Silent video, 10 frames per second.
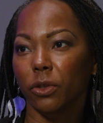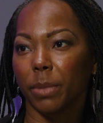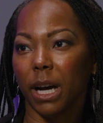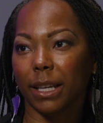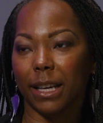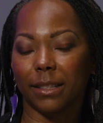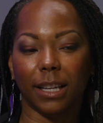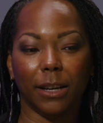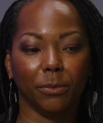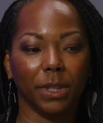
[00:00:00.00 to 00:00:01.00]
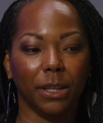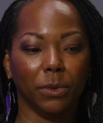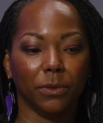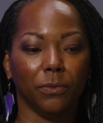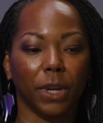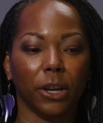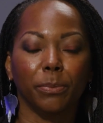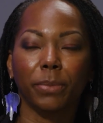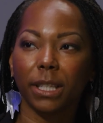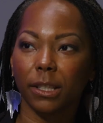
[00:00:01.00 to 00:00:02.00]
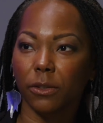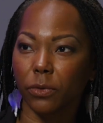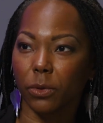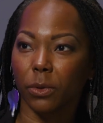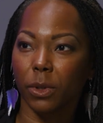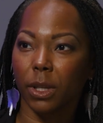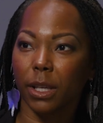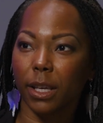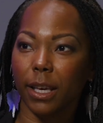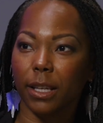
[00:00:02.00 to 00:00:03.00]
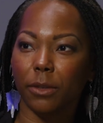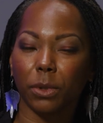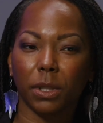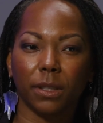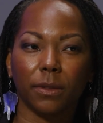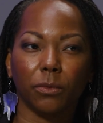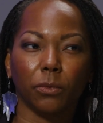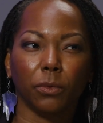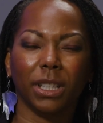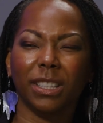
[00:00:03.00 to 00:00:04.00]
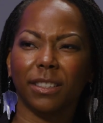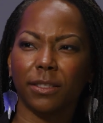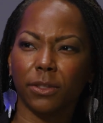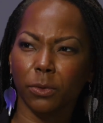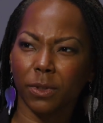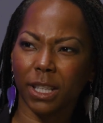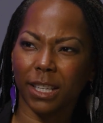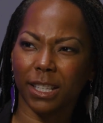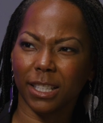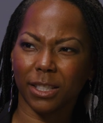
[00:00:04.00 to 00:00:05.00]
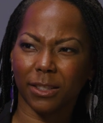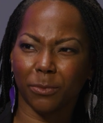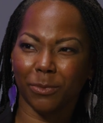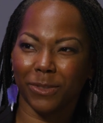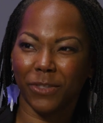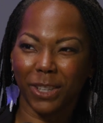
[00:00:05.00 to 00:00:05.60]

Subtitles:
to your podcast, it was very peaceful, and it was just really soothing, and it just